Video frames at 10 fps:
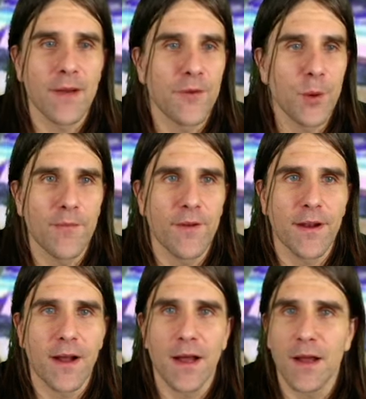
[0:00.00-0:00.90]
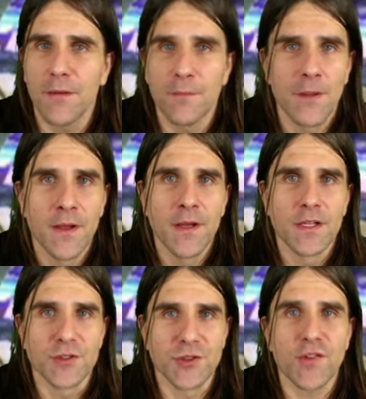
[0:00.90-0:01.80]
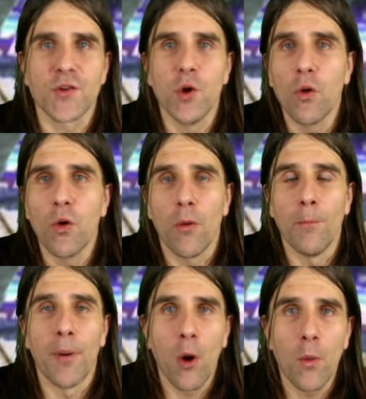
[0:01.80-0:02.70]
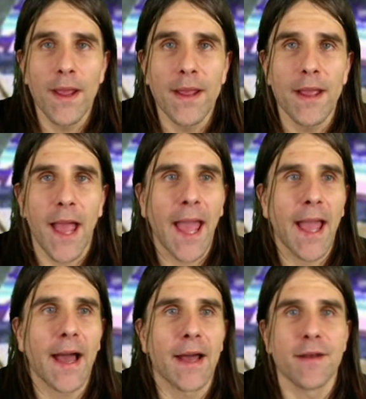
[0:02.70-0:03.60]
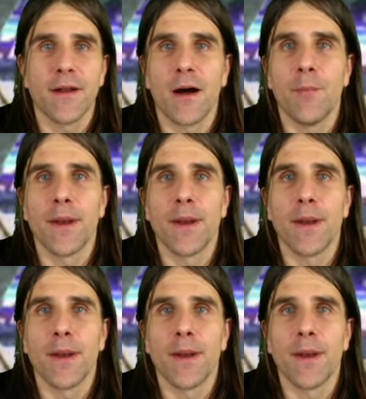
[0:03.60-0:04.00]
if you even uh, just Google Boeing and uh,